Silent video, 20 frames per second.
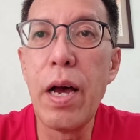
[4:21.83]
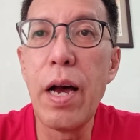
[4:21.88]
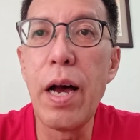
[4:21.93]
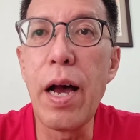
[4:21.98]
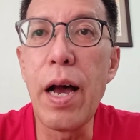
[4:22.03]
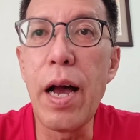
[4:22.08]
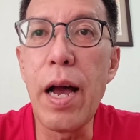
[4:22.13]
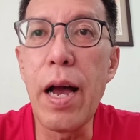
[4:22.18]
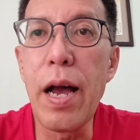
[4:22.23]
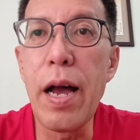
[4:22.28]

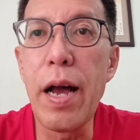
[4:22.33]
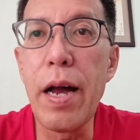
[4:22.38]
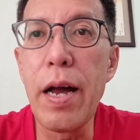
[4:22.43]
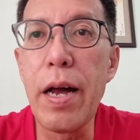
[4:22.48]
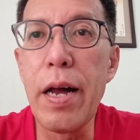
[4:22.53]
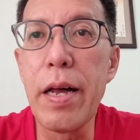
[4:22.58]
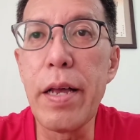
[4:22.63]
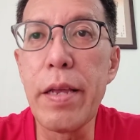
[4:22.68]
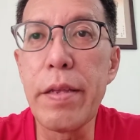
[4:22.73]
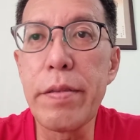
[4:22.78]

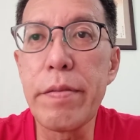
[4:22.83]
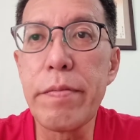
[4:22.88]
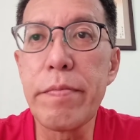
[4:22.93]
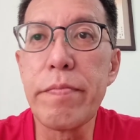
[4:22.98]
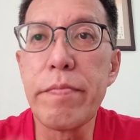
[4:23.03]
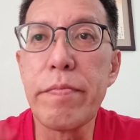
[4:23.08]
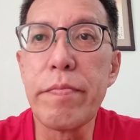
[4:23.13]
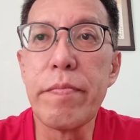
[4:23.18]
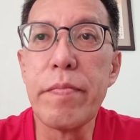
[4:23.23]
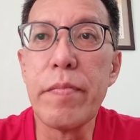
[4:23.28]

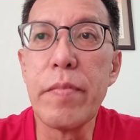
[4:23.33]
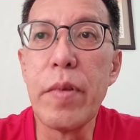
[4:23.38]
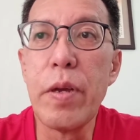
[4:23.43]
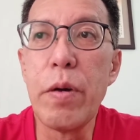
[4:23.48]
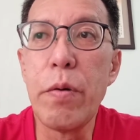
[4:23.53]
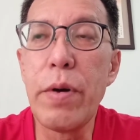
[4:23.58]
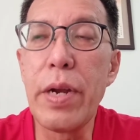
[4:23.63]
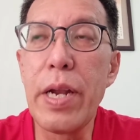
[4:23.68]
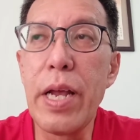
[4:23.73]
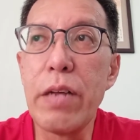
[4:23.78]

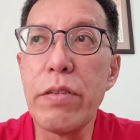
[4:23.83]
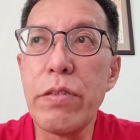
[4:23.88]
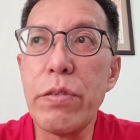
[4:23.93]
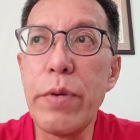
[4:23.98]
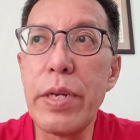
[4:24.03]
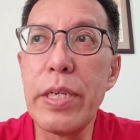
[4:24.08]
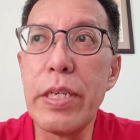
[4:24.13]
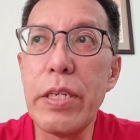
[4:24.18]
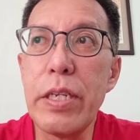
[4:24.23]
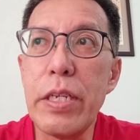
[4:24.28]
What else you
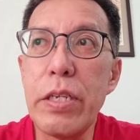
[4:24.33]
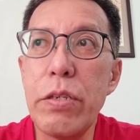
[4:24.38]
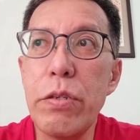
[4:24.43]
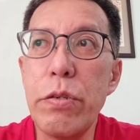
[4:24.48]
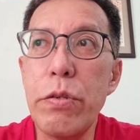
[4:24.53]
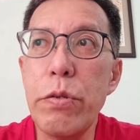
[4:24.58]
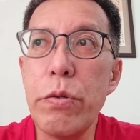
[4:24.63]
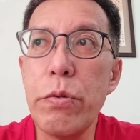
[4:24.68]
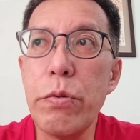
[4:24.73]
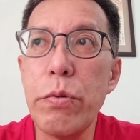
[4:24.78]
want to
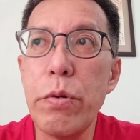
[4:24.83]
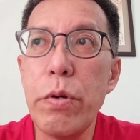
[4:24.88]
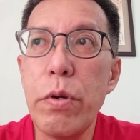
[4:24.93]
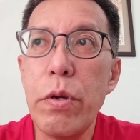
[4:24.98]
do?